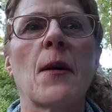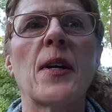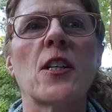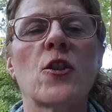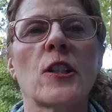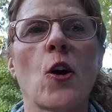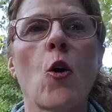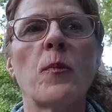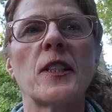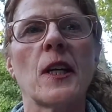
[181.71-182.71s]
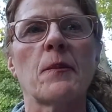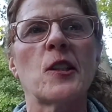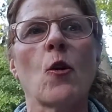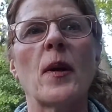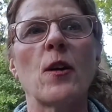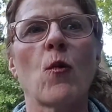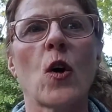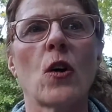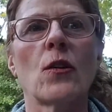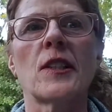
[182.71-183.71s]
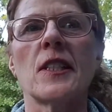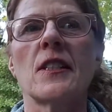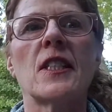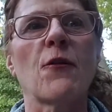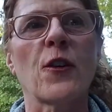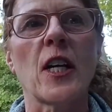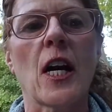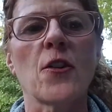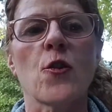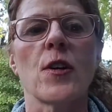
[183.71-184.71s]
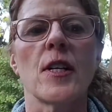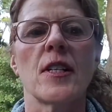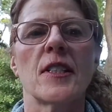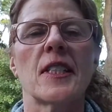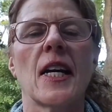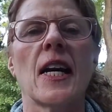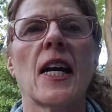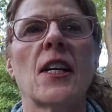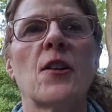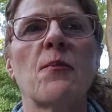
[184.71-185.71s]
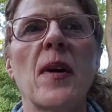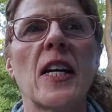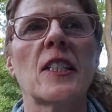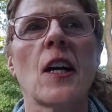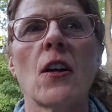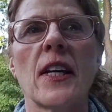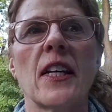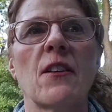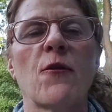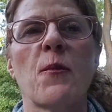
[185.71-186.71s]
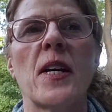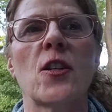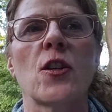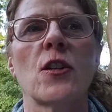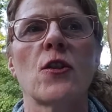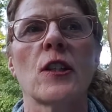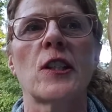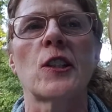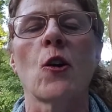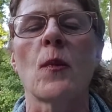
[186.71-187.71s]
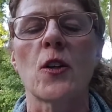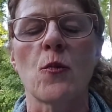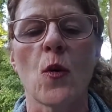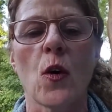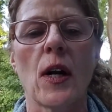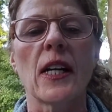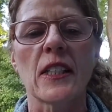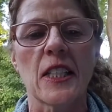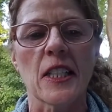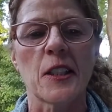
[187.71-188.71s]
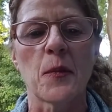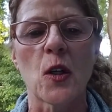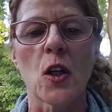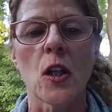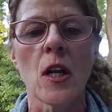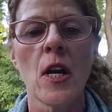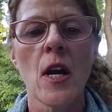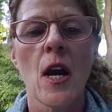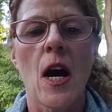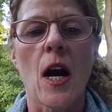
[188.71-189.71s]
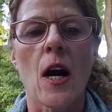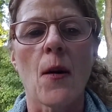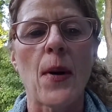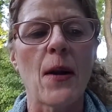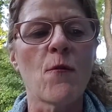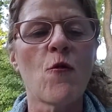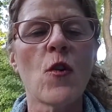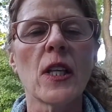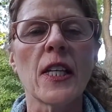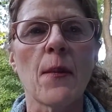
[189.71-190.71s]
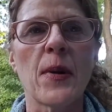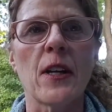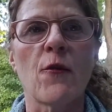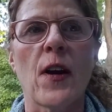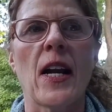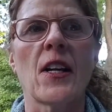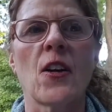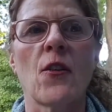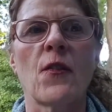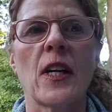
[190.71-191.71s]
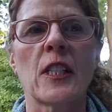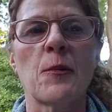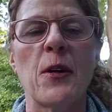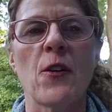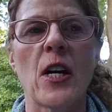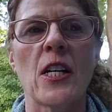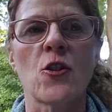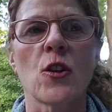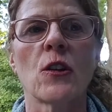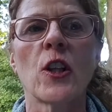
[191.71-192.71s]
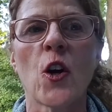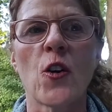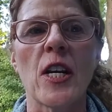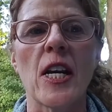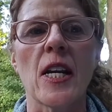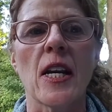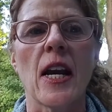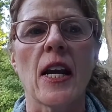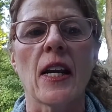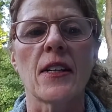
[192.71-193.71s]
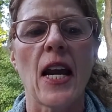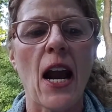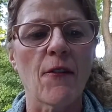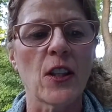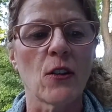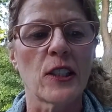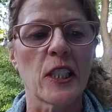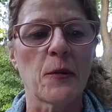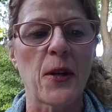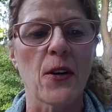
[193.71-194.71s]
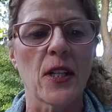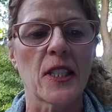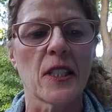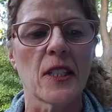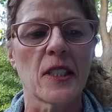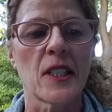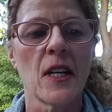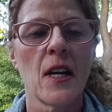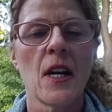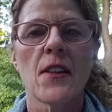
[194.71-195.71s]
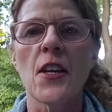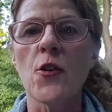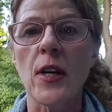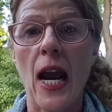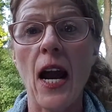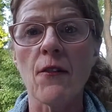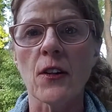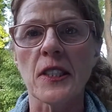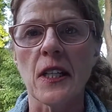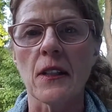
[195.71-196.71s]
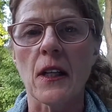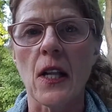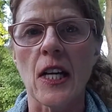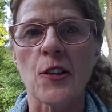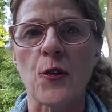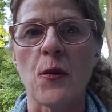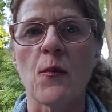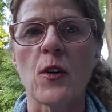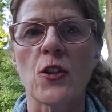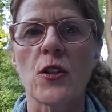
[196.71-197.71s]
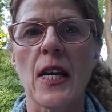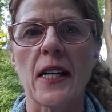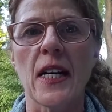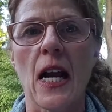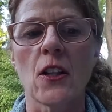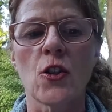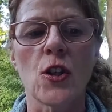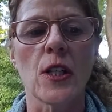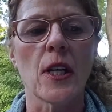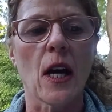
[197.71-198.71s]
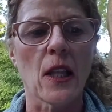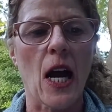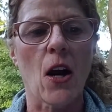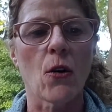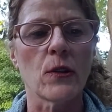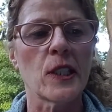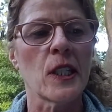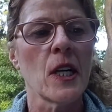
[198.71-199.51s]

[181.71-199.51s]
I mean, it just opens up so many worlds and different countries and makes all that information just so much more accessible. I'm really a big fan of experiential learning and having those experiences that you can have outside of the classroom, which technology allows.